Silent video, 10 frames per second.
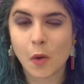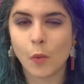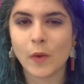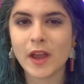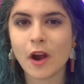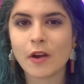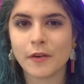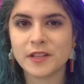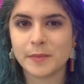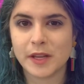we are
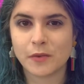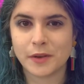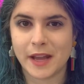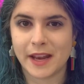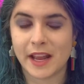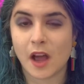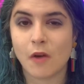going to be creating